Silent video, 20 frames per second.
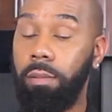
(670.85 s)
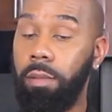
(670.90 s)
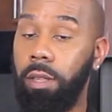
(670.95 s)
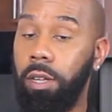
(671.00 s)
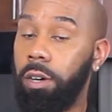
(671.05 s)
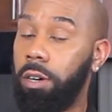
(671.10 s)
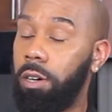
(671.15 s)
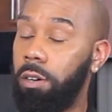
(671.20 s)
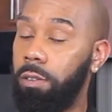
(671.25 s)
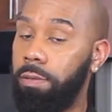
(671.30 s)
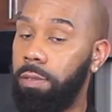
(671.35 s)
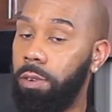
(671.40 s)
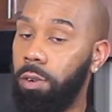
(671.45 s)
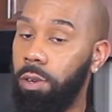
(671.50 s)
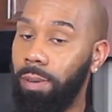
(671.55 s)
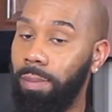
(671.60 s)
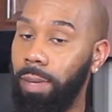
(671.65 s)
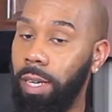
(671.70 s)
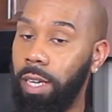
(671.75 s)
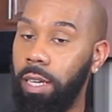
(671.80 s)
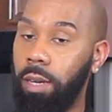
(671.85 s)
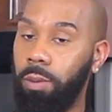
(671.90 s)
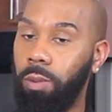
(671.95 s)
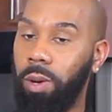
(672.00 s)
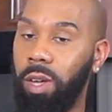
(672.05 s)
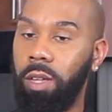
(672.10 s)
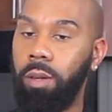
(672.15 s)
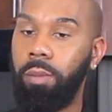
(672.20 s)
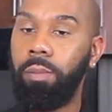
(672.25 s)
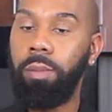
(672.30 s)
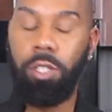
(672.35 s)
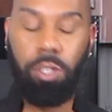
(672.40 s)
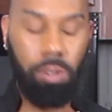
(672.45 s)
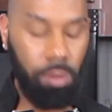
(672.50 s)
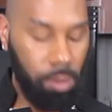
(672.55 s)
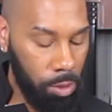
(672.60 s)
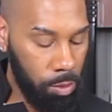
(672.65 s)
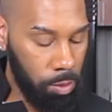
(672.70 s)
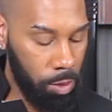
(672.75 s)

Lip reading: their own form anyway, but you do